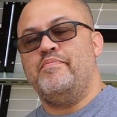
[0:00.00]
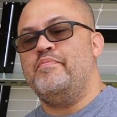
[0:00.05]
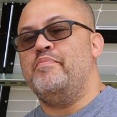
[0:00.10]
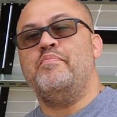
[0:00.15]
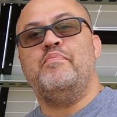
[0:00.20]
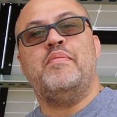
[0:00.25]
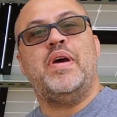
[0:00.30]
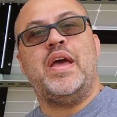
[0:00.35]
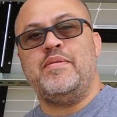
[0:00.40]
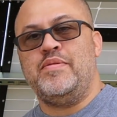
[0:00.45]

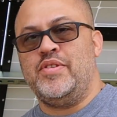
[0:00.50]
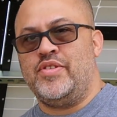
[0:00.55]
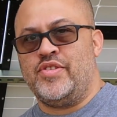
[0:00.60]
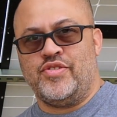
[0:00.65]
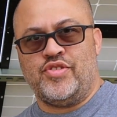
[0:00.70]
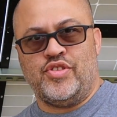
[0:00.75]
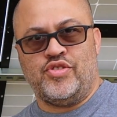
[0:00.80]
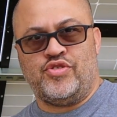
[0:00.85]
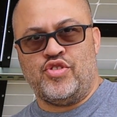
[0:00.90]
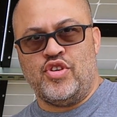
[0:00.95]
maybe it's
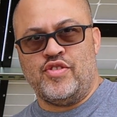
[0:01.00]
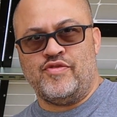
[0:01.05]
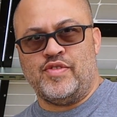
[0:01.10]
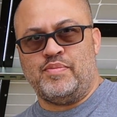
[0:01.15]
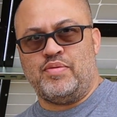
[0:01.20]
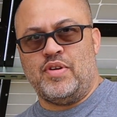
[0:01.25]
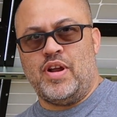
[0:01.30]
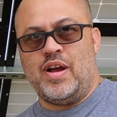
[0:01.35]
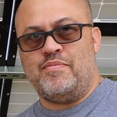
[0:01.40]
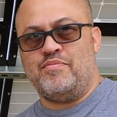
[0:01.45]
just a
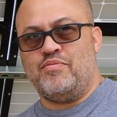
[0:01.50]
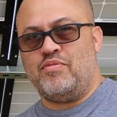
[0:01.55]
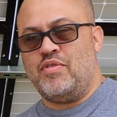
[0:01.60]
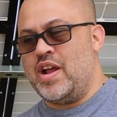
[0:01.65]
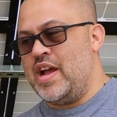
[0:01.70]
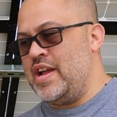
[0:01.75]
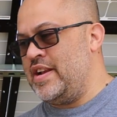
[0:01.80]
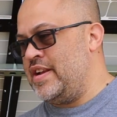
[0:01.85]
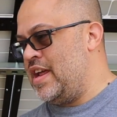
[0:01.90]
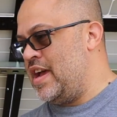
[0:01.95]
server problem
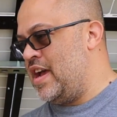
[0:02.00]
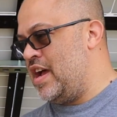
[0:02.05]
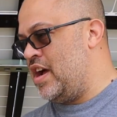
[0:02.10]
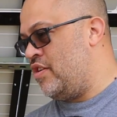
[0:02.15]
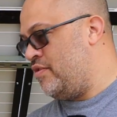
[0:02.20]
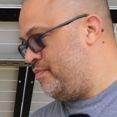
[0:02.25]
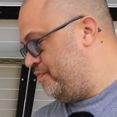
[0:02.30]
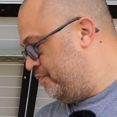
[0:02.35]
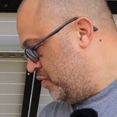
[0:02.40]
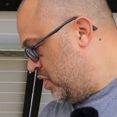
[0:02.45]
right
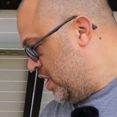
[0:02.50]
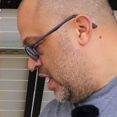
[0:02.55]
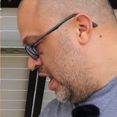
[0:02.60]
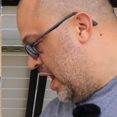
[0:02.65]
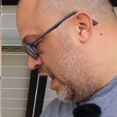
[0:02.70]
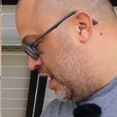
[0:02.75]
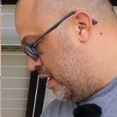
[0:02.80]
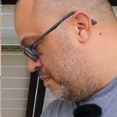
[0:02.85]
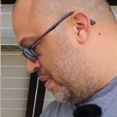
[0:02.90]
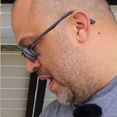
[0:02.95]
now.
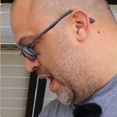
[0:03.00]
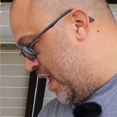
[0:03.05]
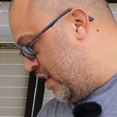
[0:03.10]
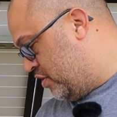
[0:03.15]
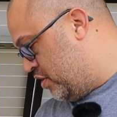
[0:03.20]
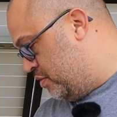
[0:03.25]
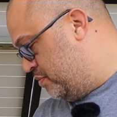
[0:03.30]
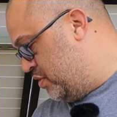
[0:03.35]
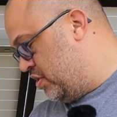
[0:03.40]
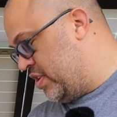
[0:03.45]
And the
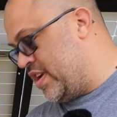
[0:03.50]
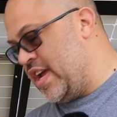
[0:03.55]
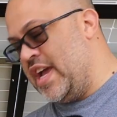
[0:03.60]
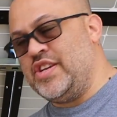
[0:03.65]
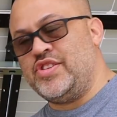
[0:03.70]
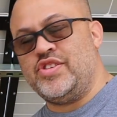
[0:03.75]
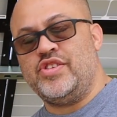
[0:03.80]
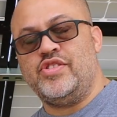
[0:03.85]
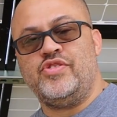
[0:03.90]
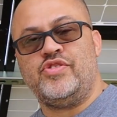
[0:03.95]
battery
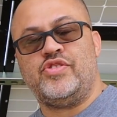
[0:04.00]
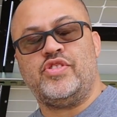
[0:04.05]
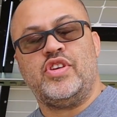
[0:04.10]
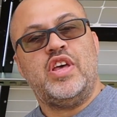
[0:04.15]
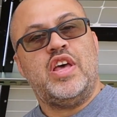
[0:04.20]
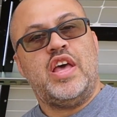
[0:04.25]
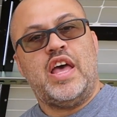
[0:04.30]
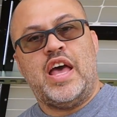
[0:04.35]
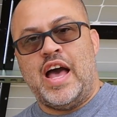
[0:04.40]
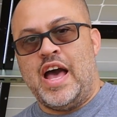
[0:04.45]
communications,
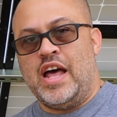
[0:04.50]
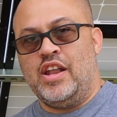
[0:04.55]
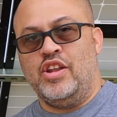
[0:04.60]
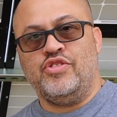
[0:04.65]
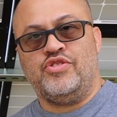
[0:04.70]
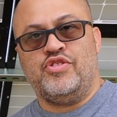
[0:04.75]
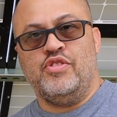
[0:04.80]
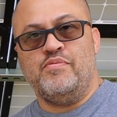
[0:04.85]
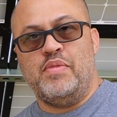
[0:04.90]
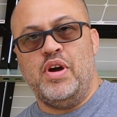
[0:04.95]
I
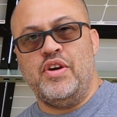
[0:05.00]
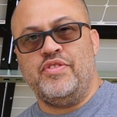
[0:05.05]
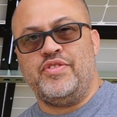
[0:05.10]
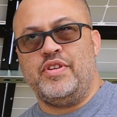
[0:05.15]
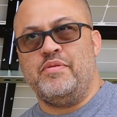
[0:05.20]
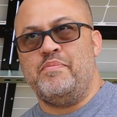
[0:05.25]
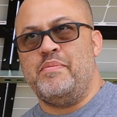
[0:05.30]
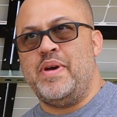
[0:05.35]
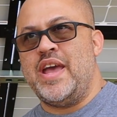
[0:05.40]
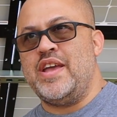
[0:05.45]
looked through
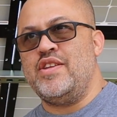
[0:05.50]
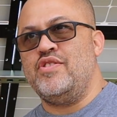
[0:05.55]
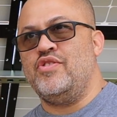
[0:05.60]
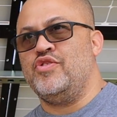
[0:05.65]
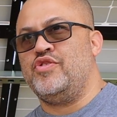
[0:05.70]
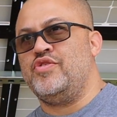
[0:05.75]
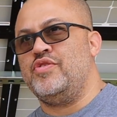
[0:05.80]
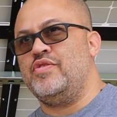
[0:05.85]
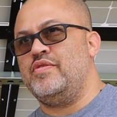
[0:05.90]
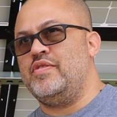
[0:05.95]
both of the
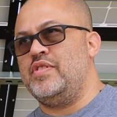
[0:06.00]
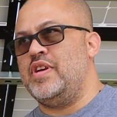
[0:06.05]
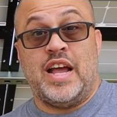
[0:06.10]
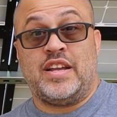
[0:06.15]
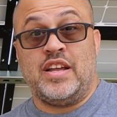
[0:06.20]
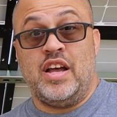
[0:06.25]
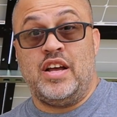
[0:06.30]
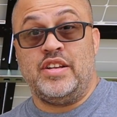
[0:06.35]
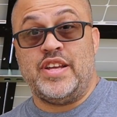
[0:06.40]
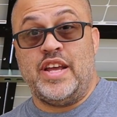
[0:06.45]
manuals.
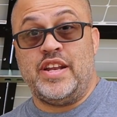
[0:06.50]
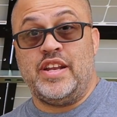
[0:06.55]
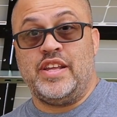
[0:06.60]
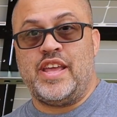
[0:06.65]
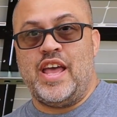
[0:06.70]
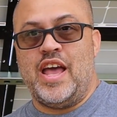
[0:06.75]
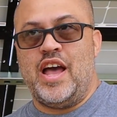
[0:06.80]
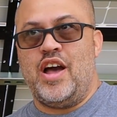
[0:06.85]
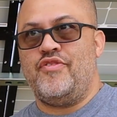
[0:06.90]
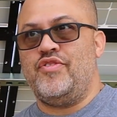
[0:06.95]
I
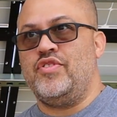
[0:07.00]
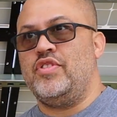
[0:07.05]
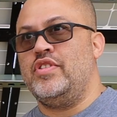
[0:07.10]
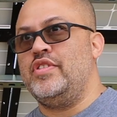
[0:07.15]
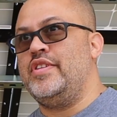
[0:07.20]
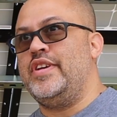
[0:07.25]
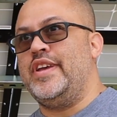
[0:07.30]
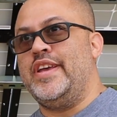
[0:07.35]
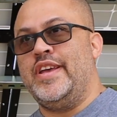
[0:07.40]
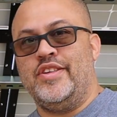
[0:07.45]
contacted
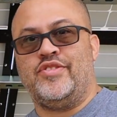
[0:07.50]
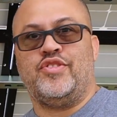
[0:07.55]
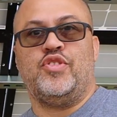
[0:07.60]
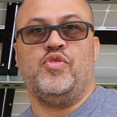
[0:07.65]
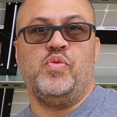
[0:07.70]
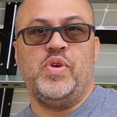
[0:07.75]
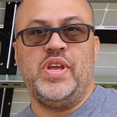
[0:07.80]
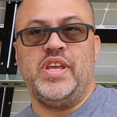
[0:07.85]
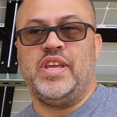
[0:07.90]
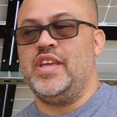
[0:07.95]
Calpha. It's
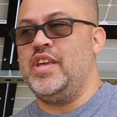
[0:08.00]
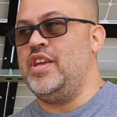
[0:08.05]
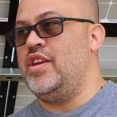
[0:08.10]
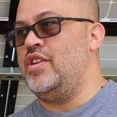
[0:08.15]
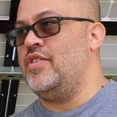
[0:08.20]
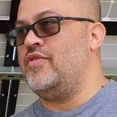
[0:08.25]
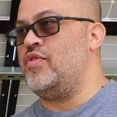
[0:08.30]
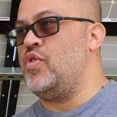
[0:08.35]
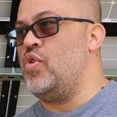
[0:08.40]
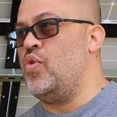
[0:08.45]
the
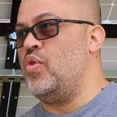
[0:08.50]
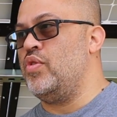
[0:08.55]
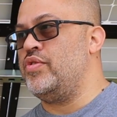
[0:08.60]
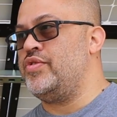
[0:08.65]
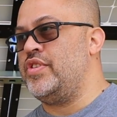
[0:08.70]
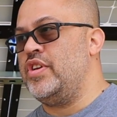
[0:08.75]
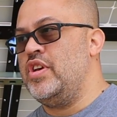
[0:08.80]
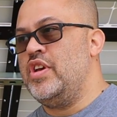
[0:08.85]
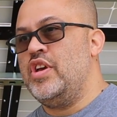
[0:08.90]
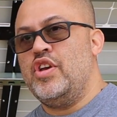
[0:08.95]
weekend, of
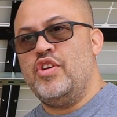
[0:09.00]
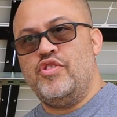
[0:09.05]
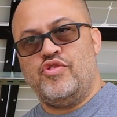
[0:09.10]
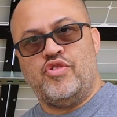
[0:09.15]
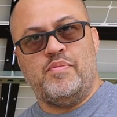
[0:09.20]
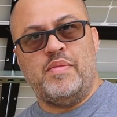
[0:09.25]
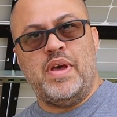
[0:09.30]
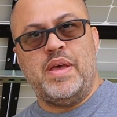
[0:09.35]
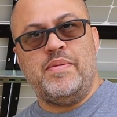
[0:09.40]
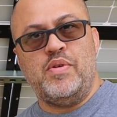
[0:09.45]
course.
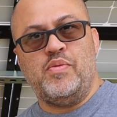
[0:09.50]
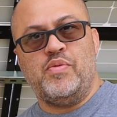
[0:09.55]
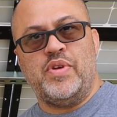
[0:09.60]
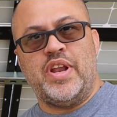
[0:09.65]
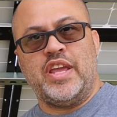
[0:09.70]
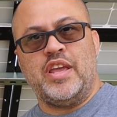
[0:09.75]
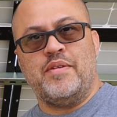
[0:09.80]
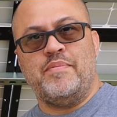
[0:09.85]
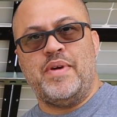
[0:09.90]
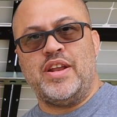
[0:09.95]
So maybe
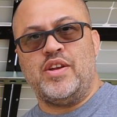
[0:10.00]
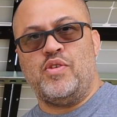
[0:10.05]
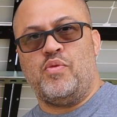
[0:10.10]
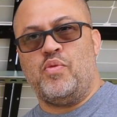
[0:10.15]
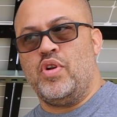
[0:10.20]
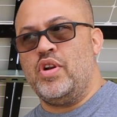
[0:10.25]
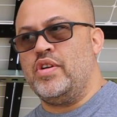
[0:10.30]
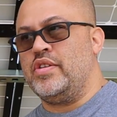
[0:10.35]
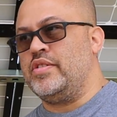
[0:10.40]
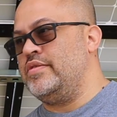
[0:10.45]
when they get back to
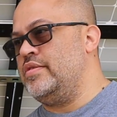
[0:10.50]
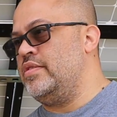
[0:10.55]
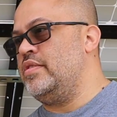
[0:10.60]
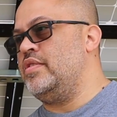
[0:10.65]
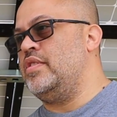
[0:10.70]
work,